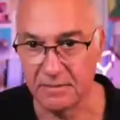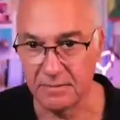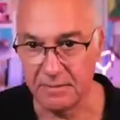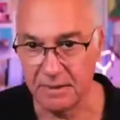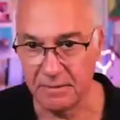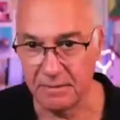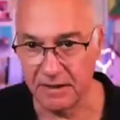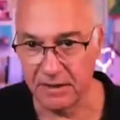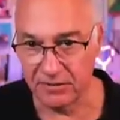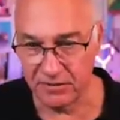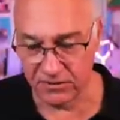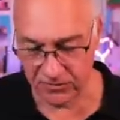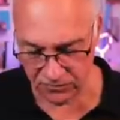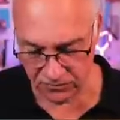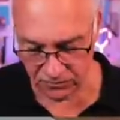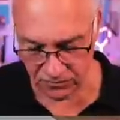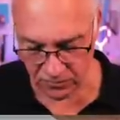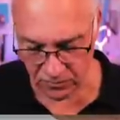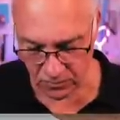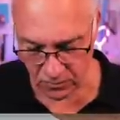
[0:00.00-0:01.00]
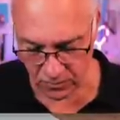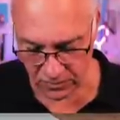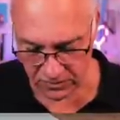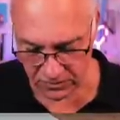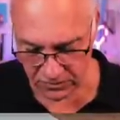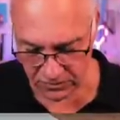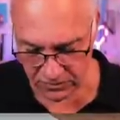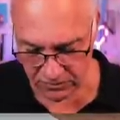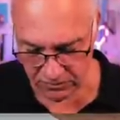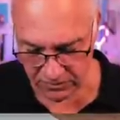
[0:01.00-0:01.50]
Maybe I'll just draw one or
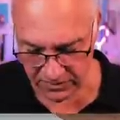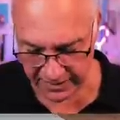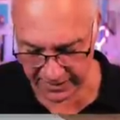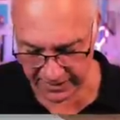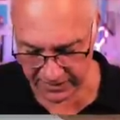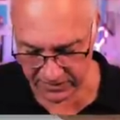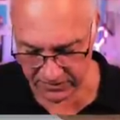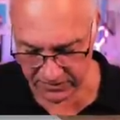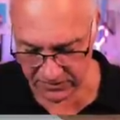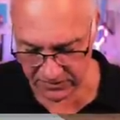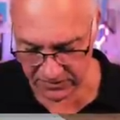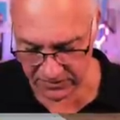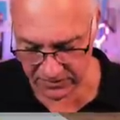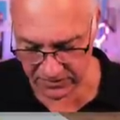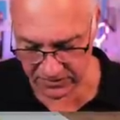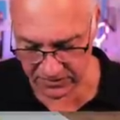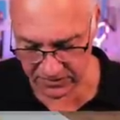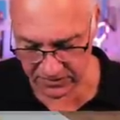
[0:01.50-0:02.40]
two taters.